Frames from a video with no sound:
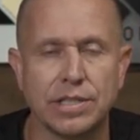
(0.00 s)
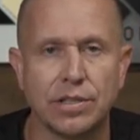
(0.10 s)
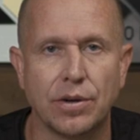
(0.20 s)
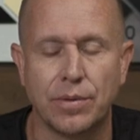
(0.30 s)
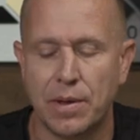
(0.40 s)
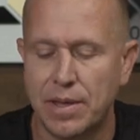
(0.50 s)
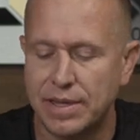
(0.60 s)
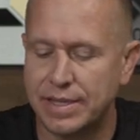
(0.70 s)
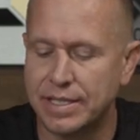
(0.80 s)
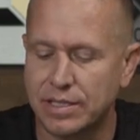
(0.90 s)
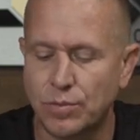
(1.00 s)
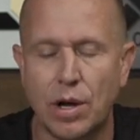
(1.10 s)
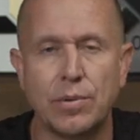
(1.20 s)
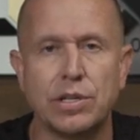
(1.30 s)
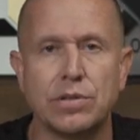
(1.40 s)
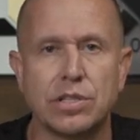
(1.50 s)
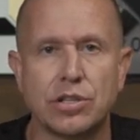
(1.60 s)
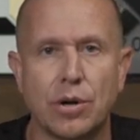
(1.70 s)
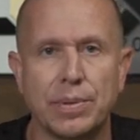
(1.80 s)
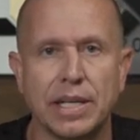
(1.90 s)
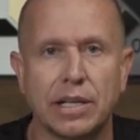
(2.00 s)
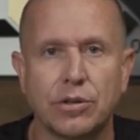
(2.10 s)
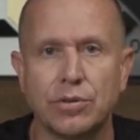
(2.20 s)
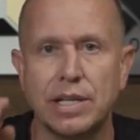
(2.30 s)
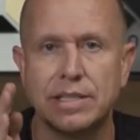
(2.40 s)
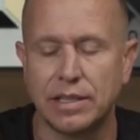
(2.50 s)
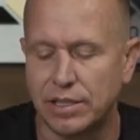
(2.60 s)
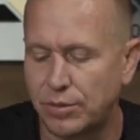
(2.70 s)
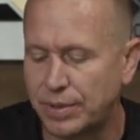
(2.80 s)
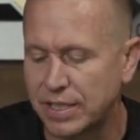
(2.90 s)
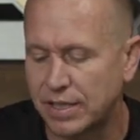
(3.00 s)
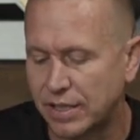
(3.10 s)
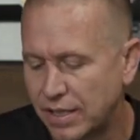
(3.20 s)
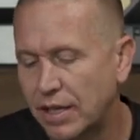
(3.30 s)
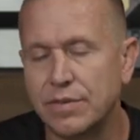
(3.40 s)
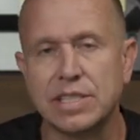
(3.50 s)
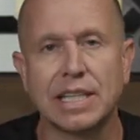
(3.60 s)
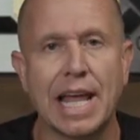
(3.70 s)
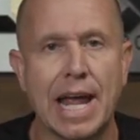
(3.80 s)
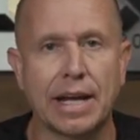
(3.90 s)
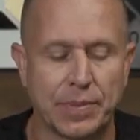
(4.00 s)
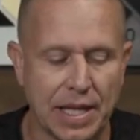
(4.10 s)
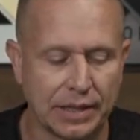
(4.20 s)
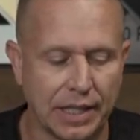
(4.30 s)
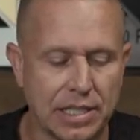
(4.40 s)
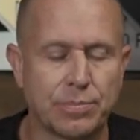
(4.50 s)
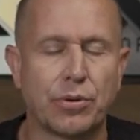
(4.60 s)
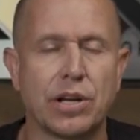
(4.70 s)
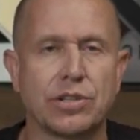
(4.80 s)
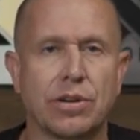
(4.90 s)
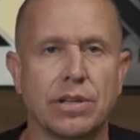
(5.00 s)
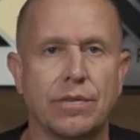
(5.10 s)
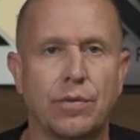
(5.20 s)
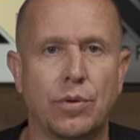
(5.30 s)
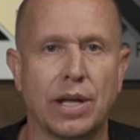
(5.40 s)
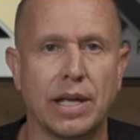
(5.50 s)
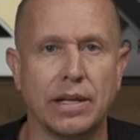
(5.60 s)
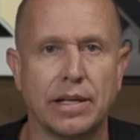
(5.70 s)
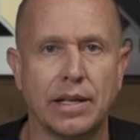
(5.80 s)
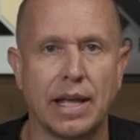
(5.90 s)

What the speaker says: So this is why we use a Sharpie. It creates a little bit of slack and less pressure on the forehead